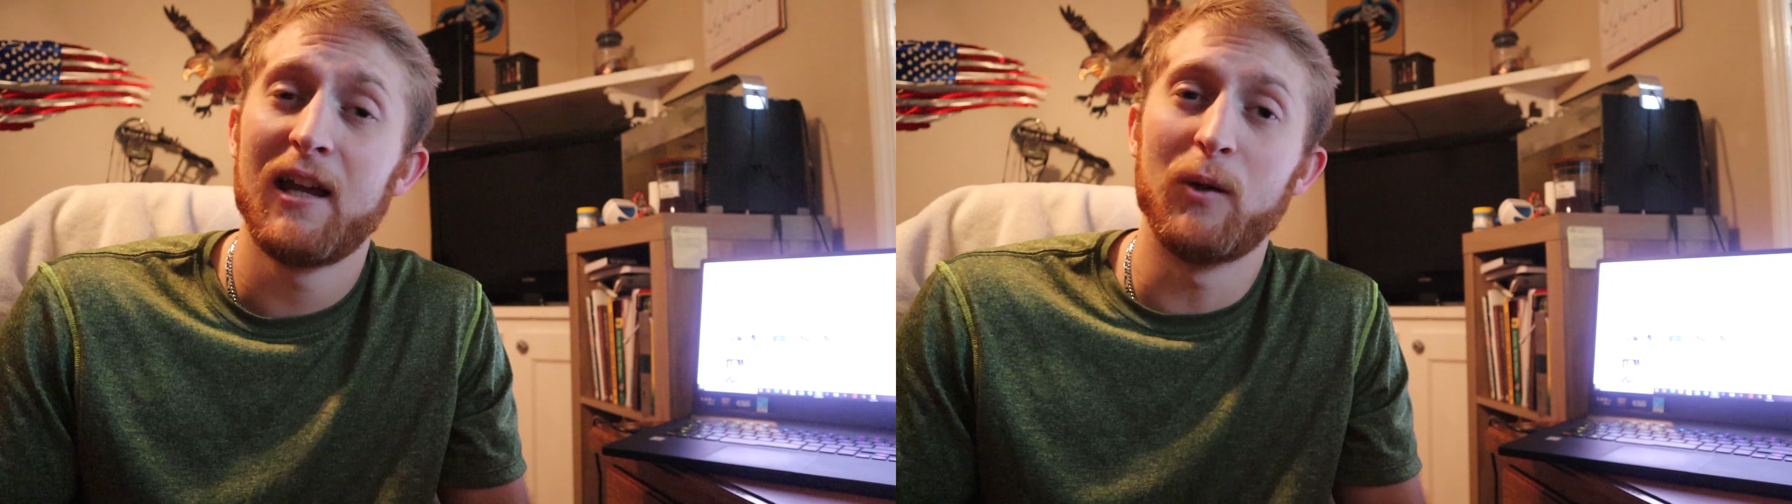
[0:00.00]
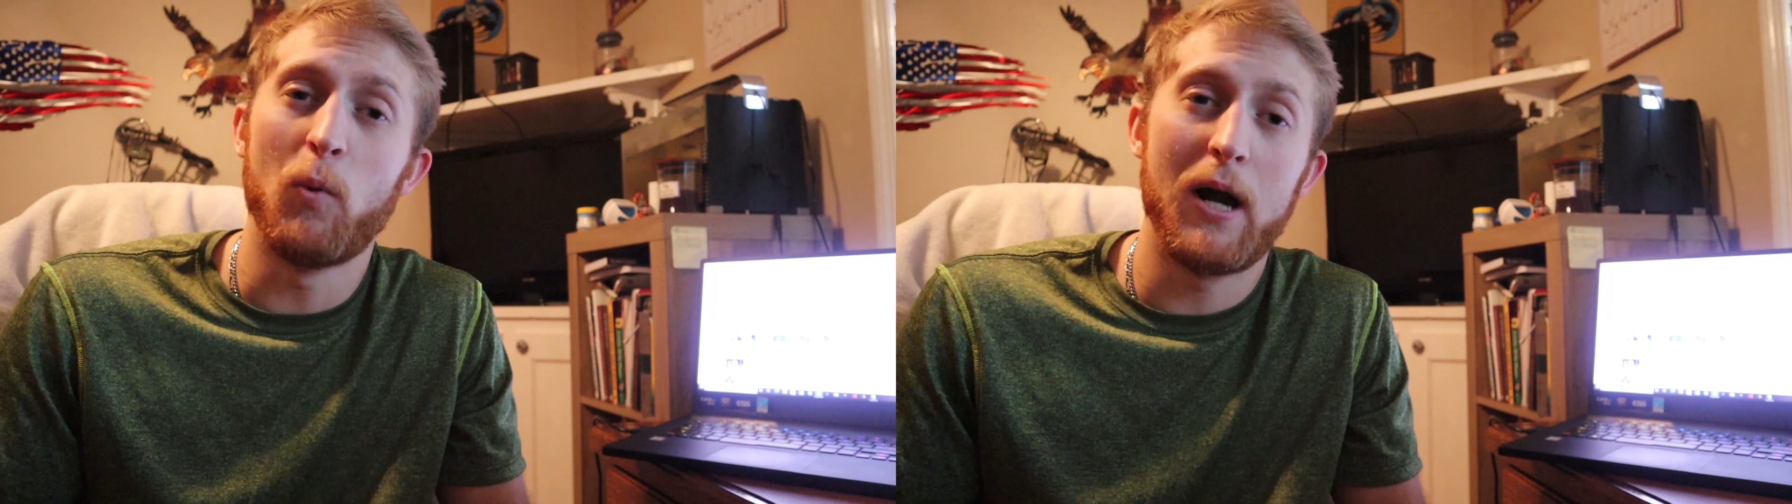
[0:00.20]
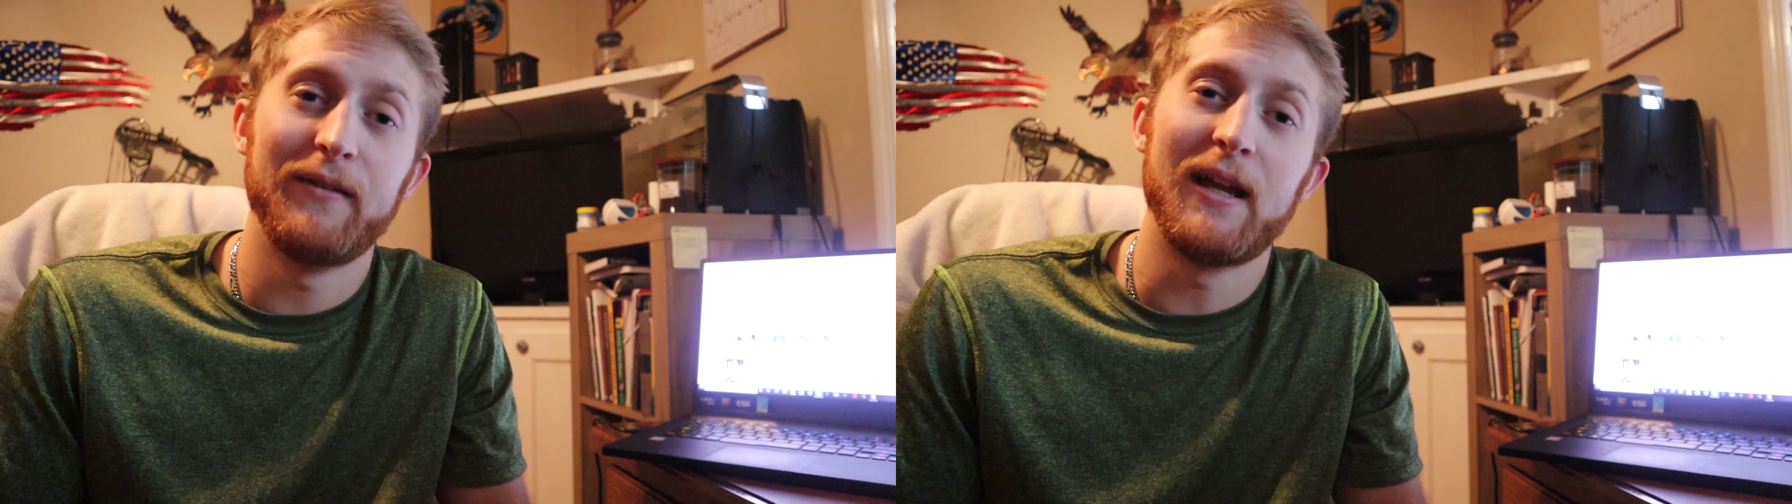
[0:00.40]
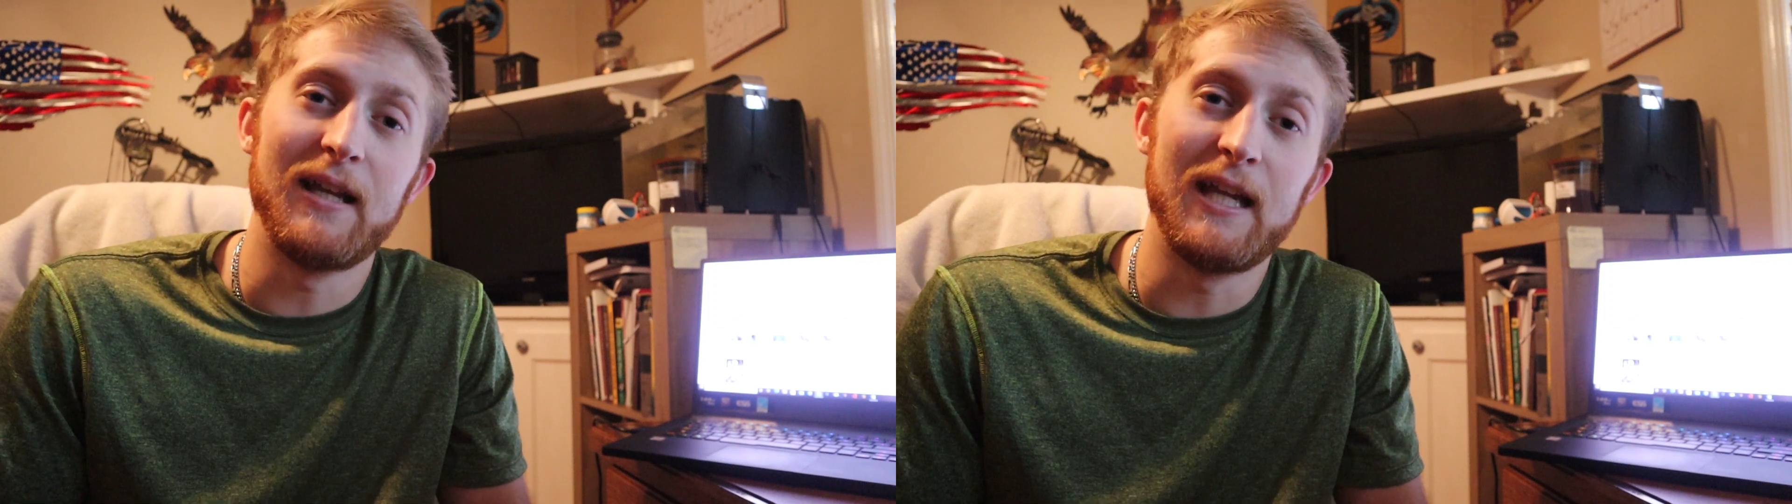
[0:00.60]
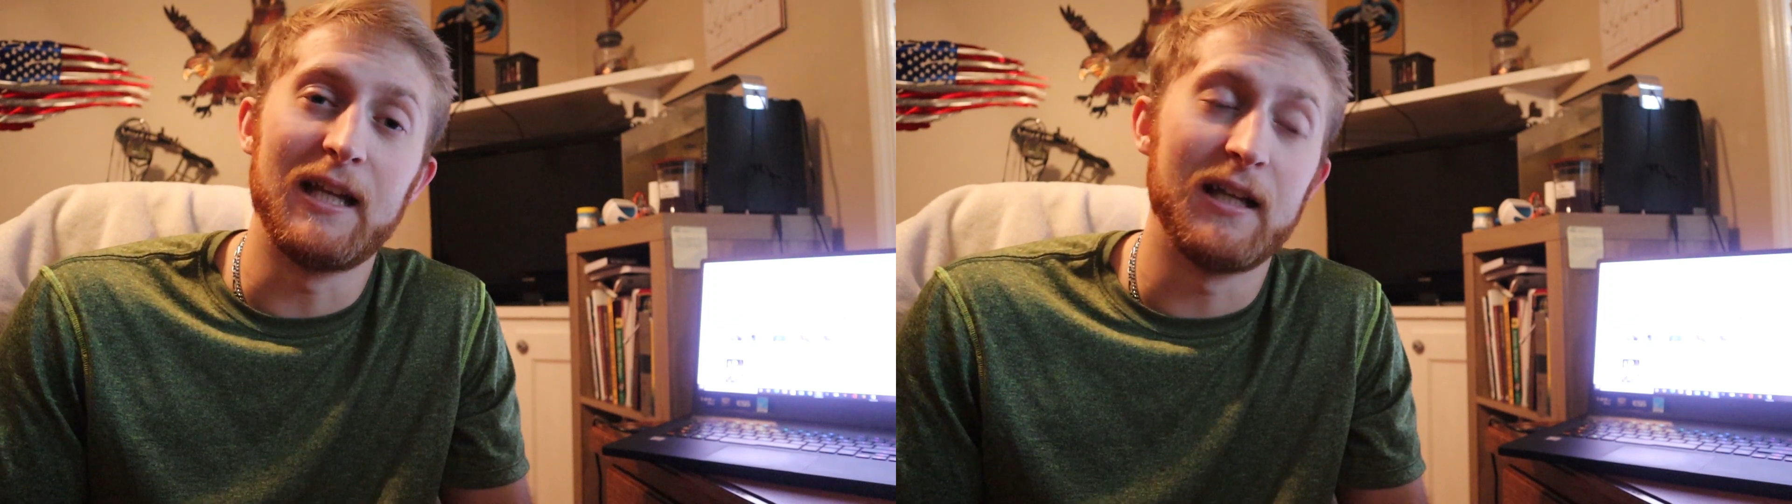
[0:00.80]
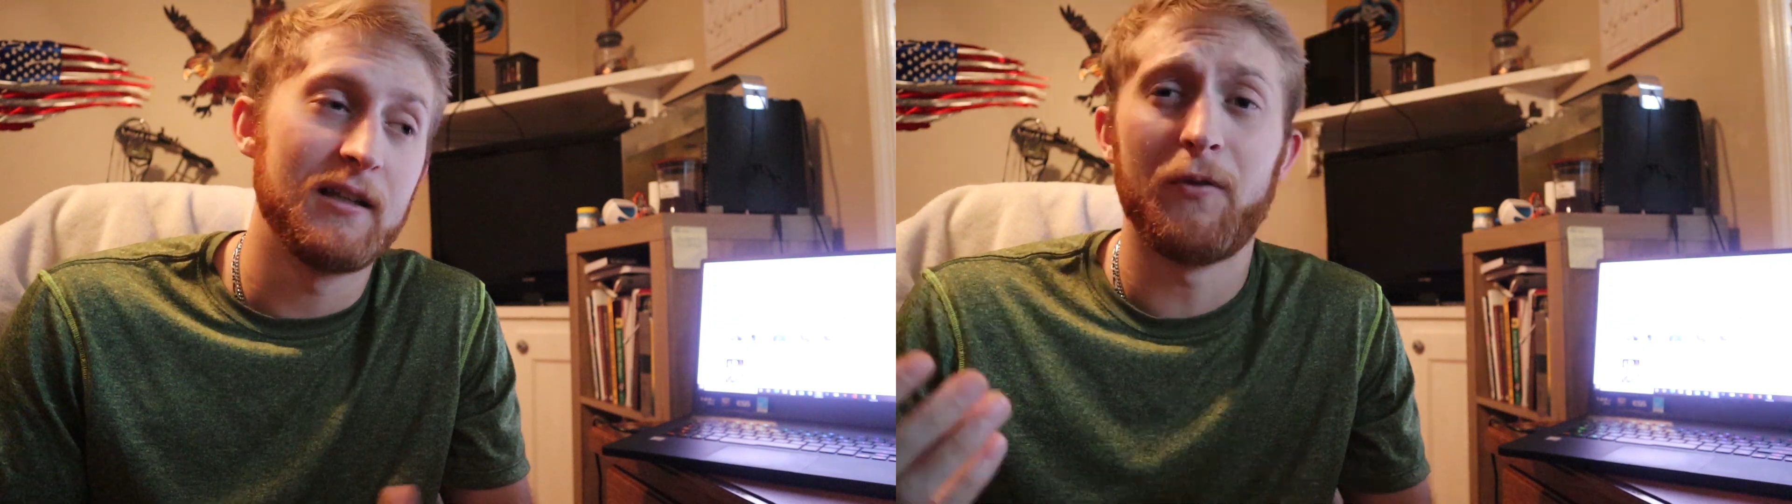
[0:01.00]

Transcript: and why they need it.